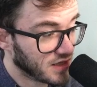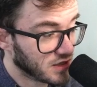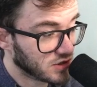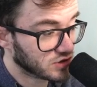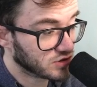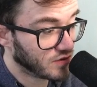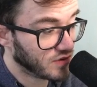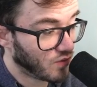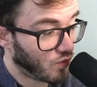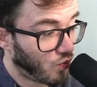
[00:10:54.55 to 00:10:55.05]

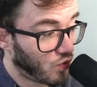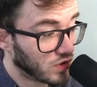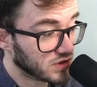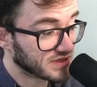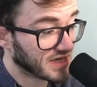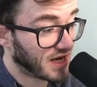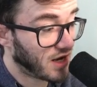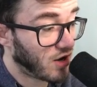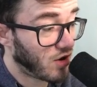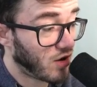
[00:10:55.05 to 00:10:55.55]
So it was
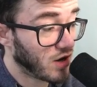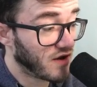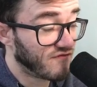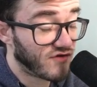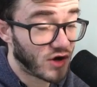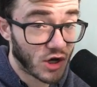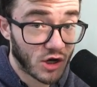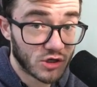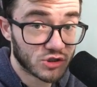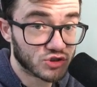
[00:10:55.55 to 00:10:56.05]
at a high of
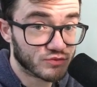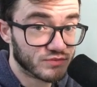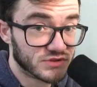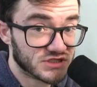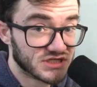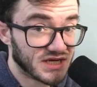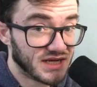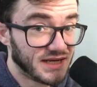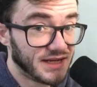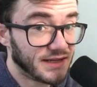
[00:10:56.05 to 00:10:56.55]
100%.